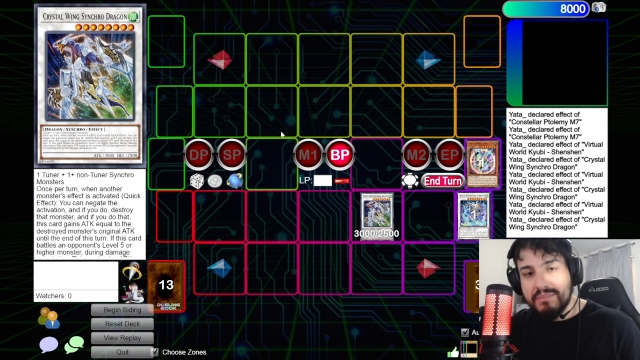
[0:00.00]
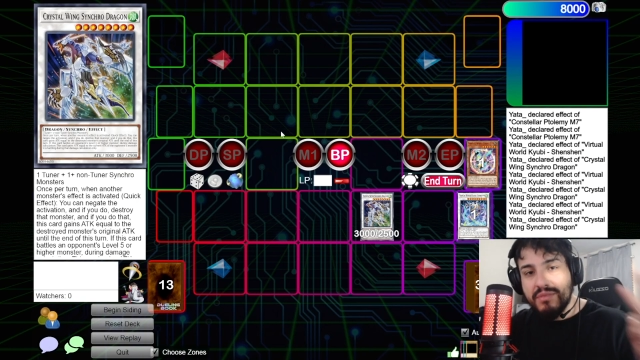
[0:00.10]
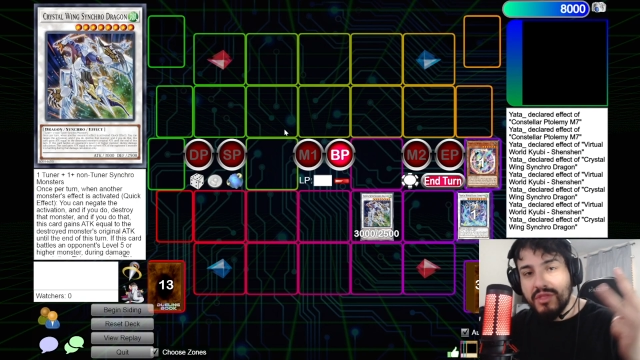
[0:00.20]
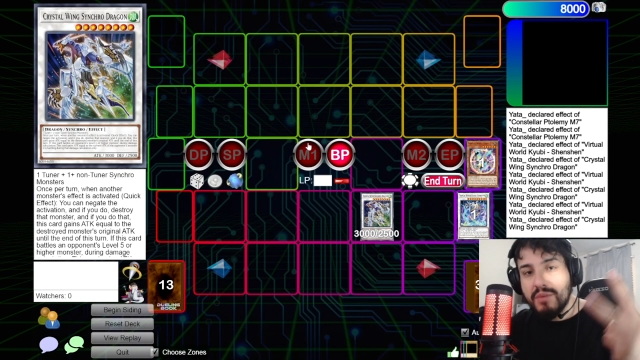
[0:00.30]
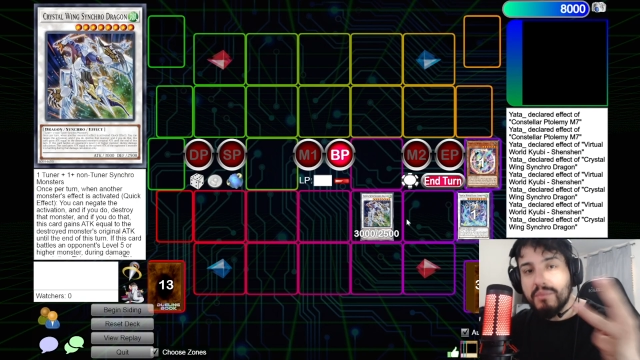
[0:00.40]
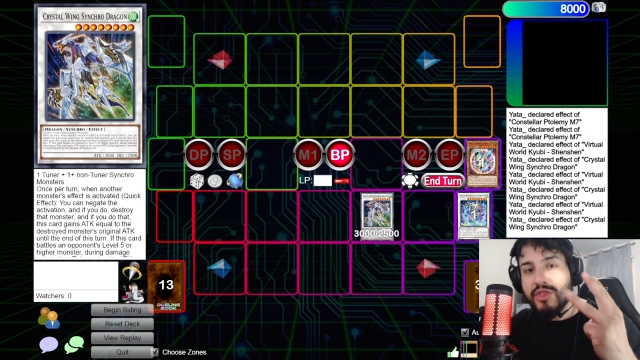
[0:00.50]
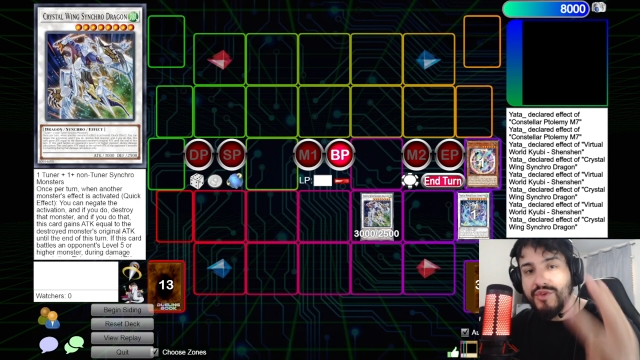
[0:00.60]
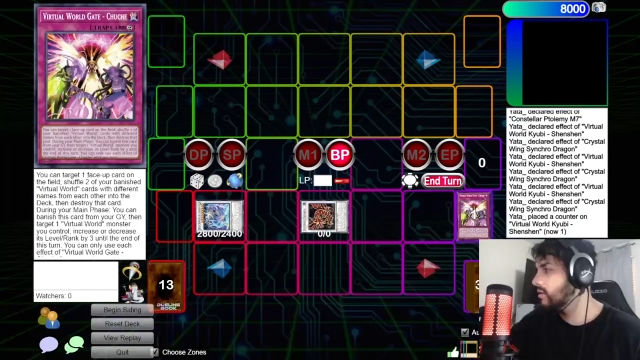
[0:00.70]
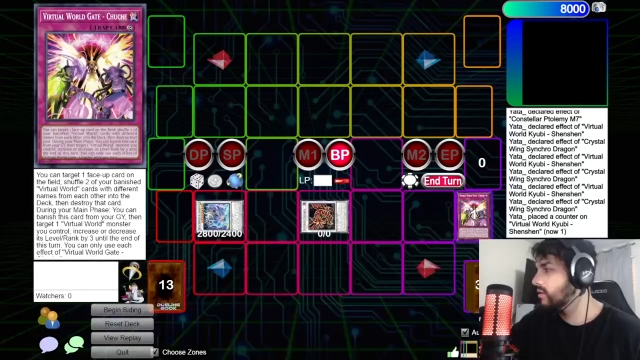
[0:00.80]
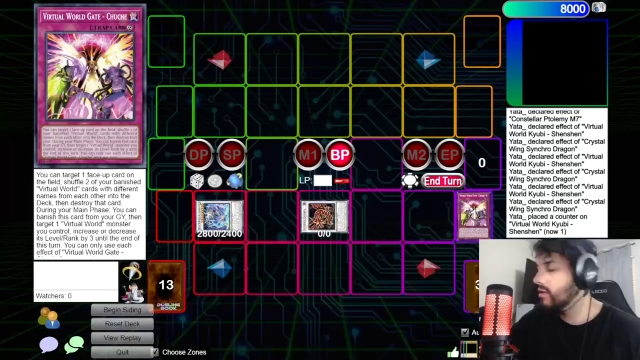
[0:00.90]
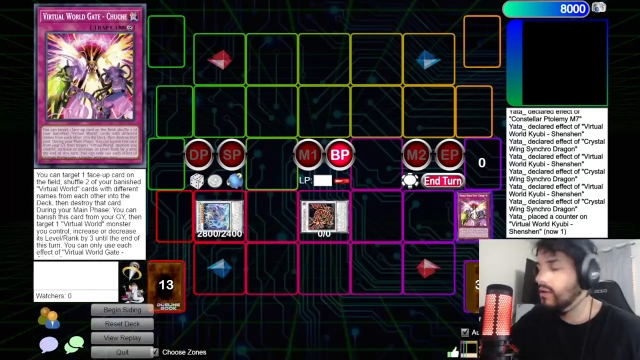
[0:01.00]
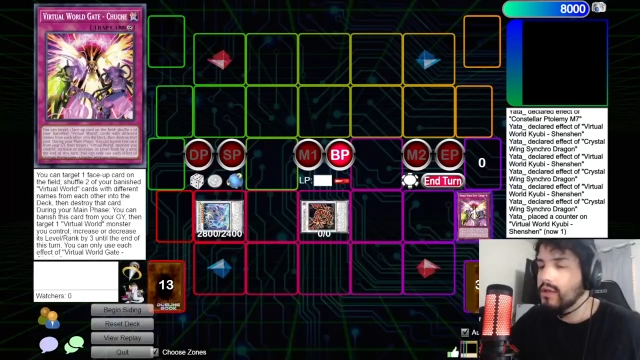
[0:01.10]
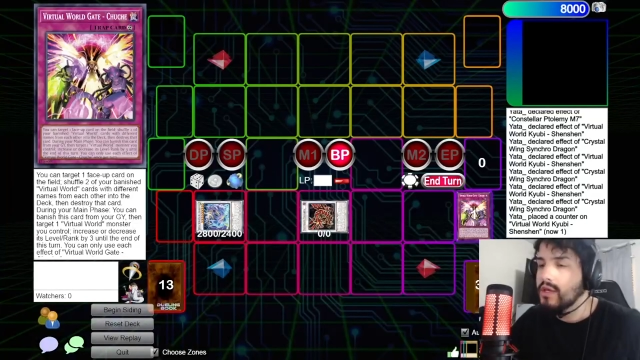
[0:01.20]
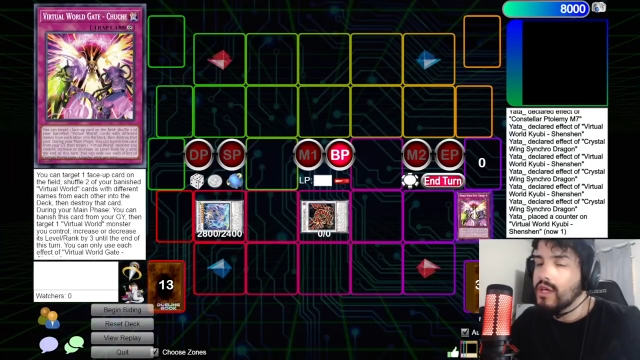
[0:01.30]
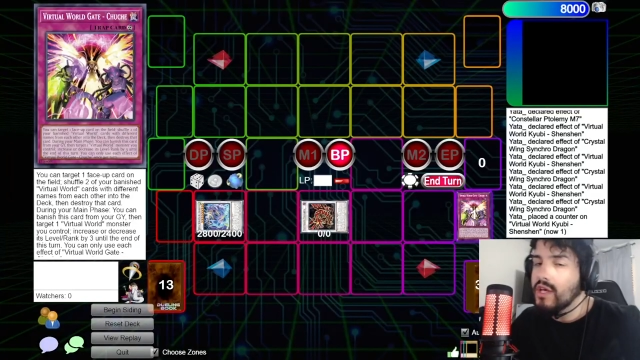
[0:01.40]
number 3.
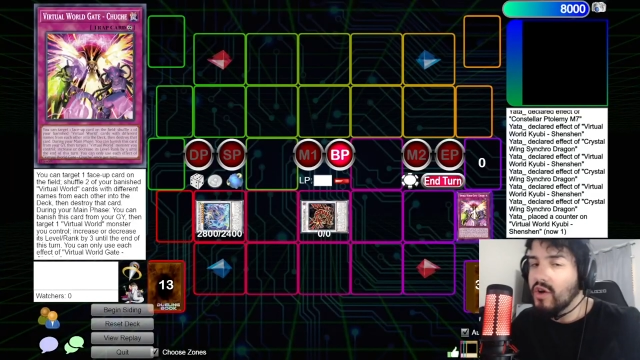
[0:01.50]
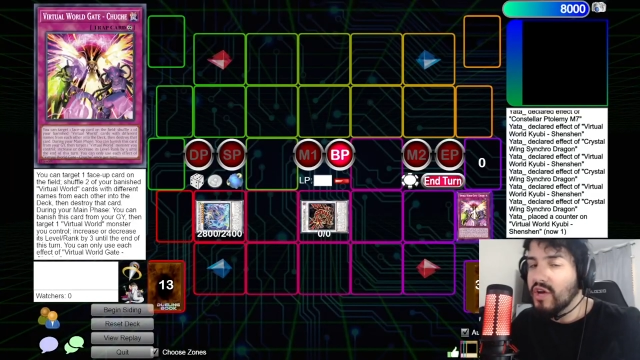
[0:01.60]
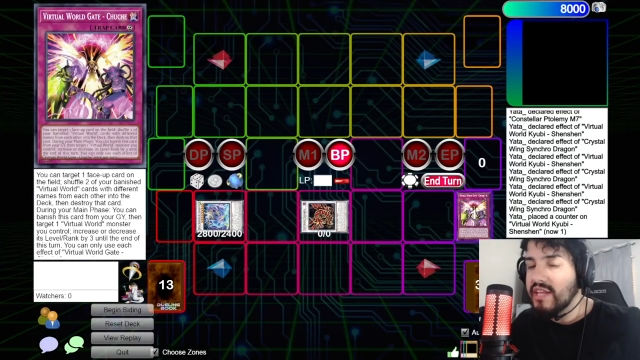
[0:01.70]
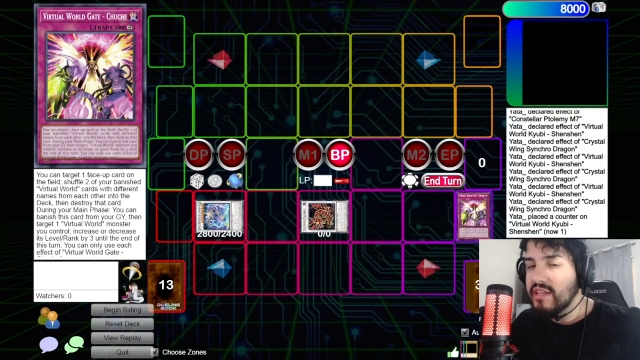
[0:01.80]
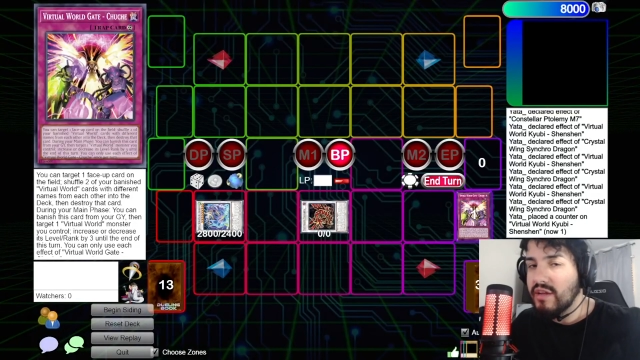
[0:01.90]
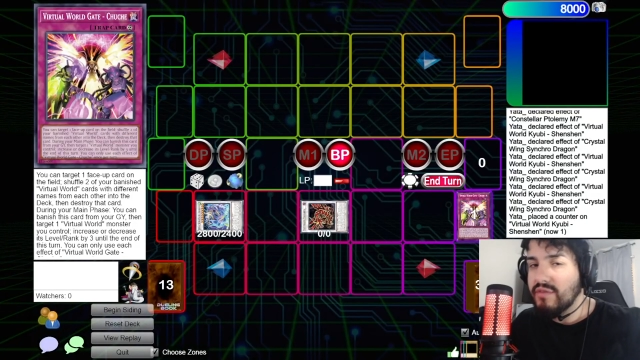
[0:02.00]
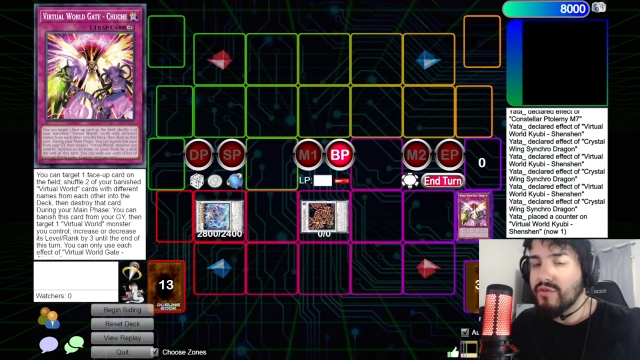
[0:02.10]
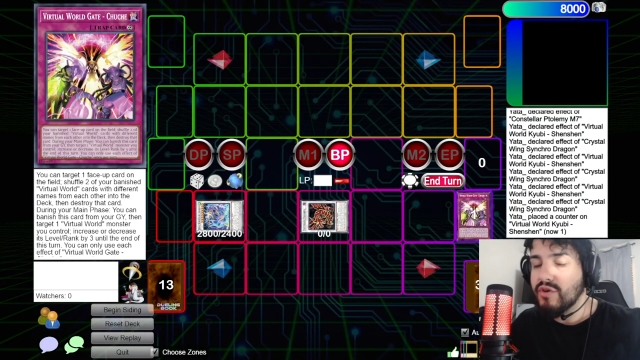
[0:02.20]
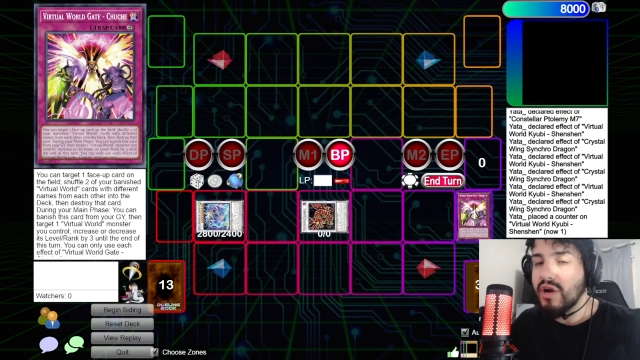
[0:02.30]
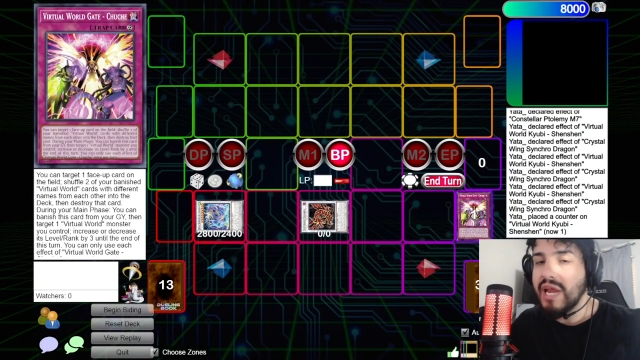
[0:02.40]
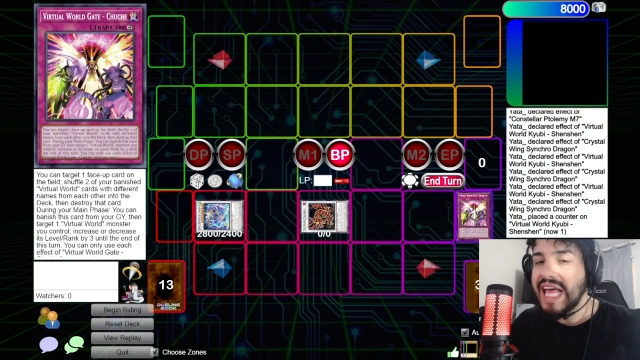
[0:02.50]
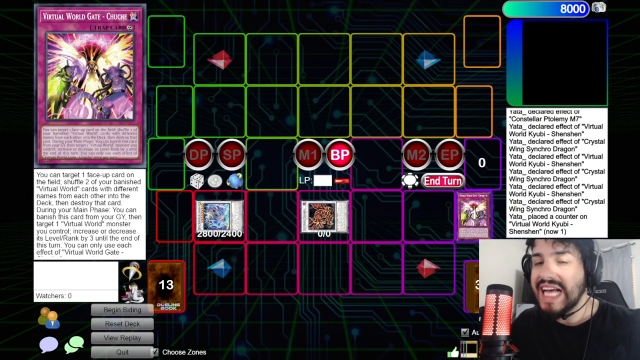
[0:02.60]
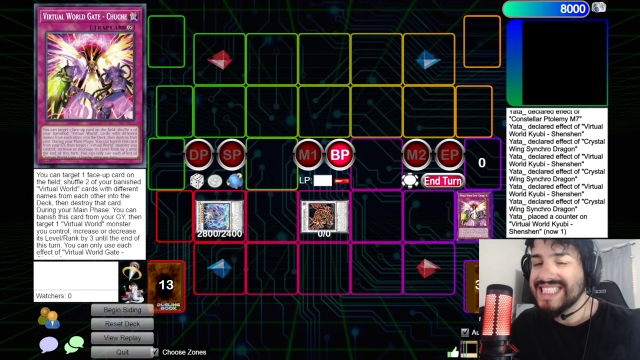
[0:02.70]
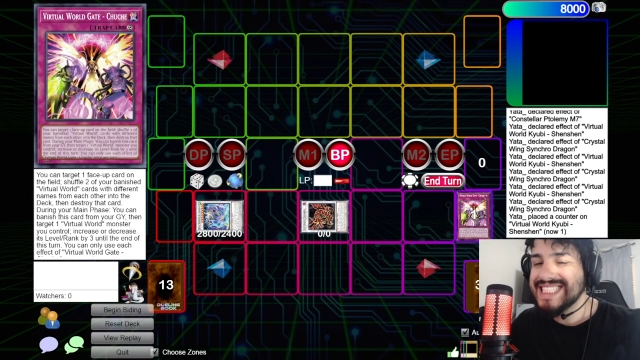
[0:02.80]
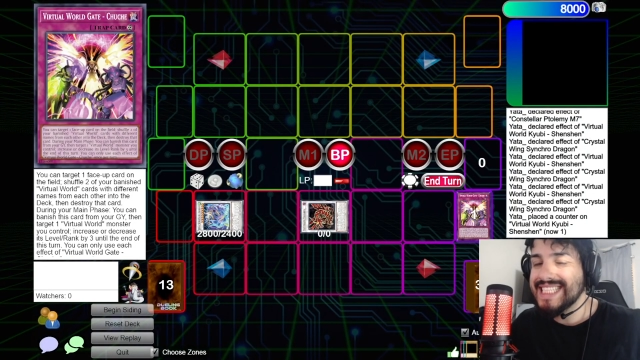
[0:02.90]
Okay, then, and for our
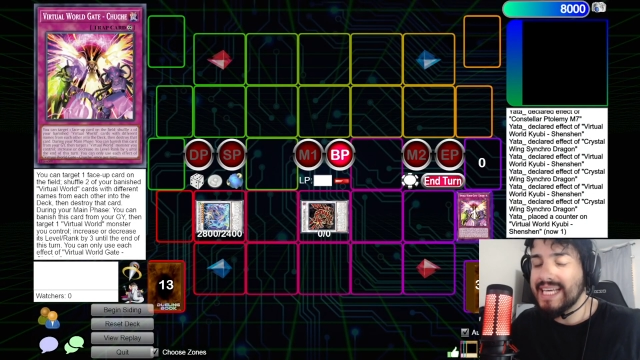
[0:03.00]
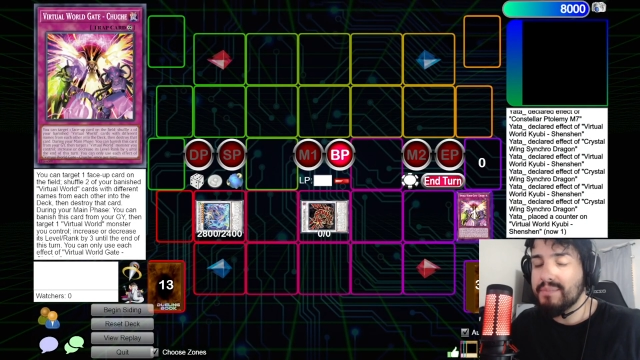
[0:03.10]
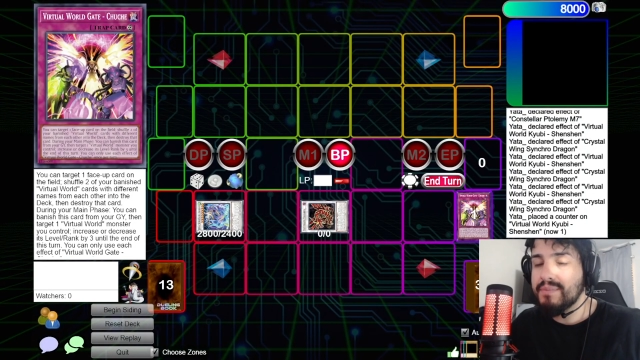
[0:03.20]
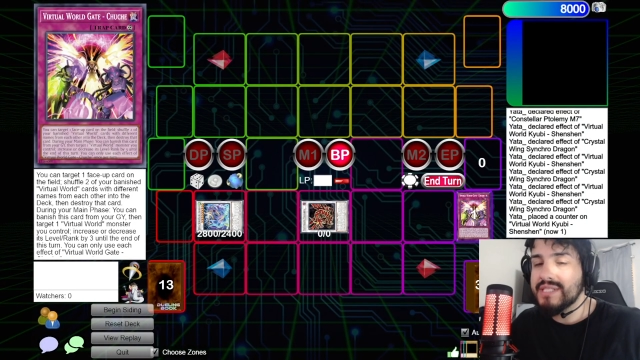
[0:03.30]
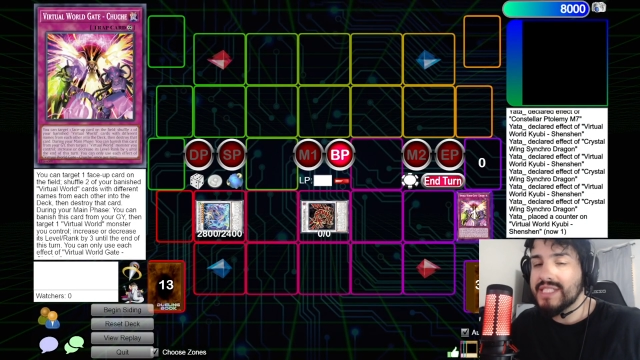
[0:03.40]
last tip